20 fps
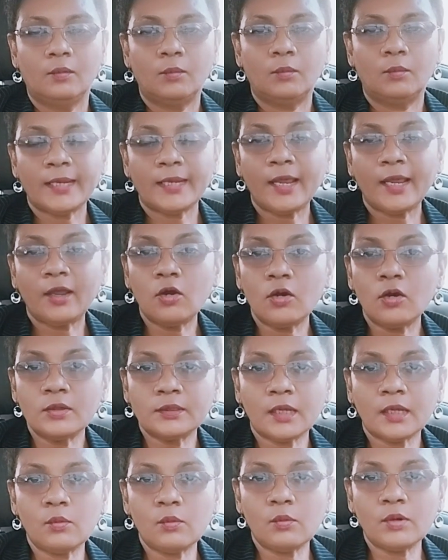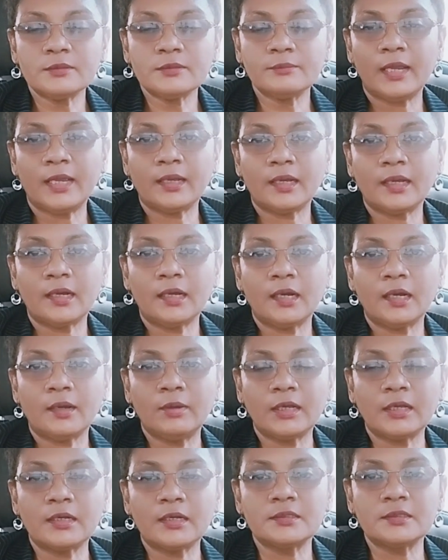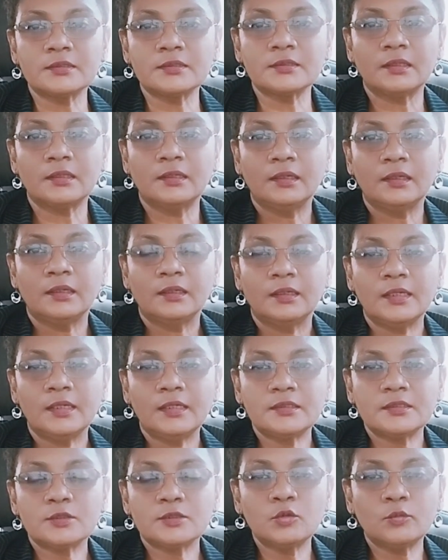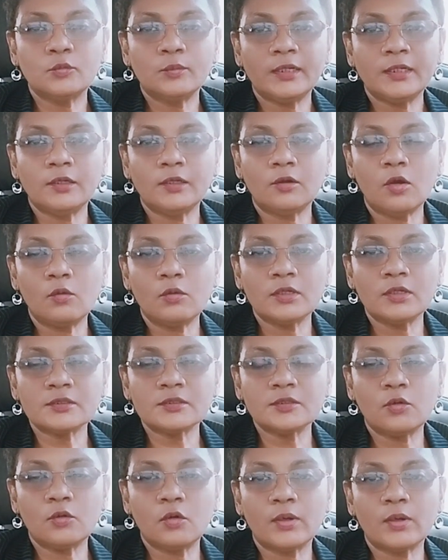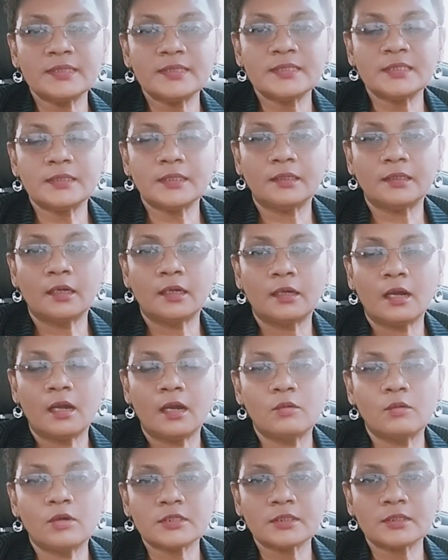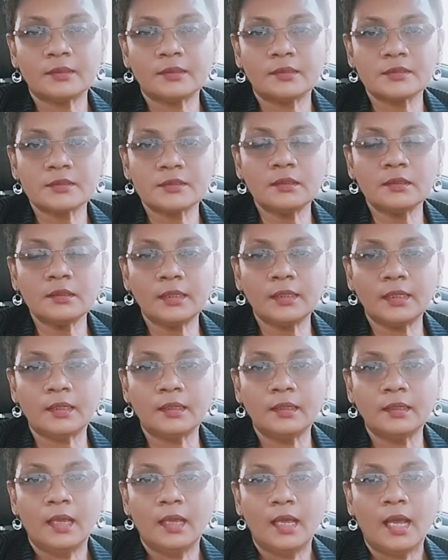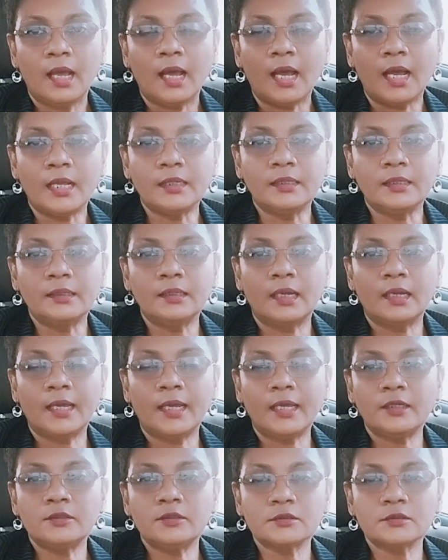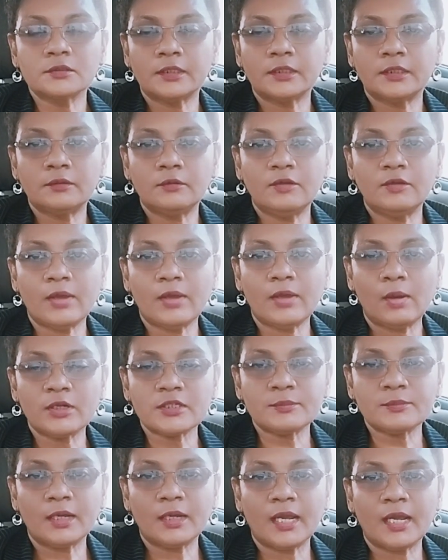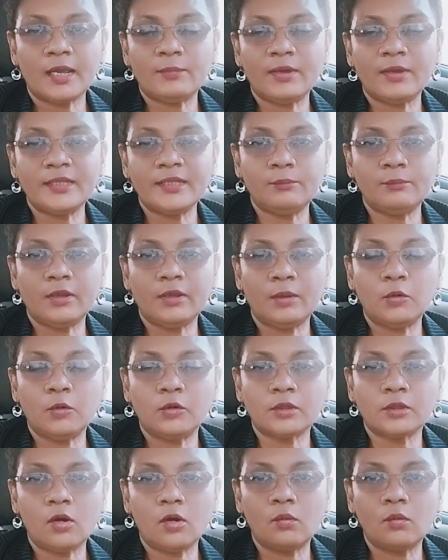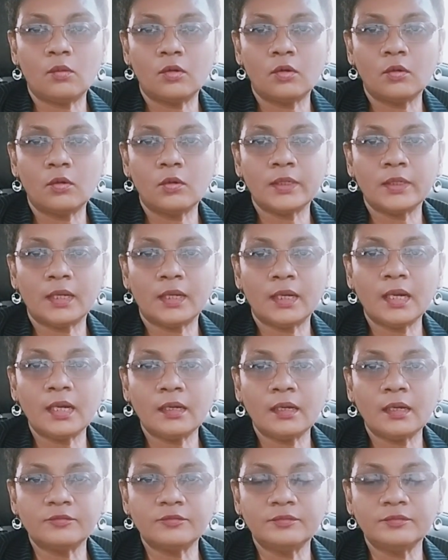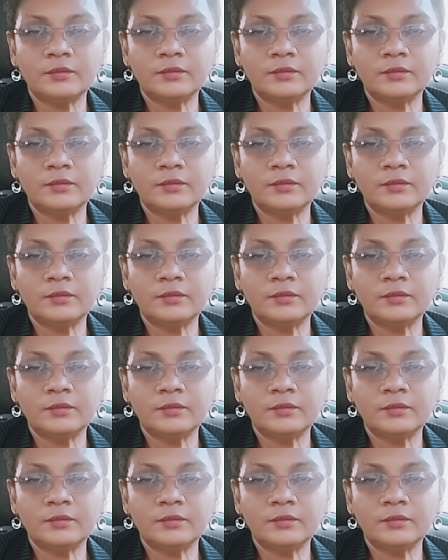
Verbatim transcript: But I go out and wash my car because it's too many hours to go and sit at a car wash on a Sunday, and I just it, if I wash my car, it might take me about an hour, hour and a half,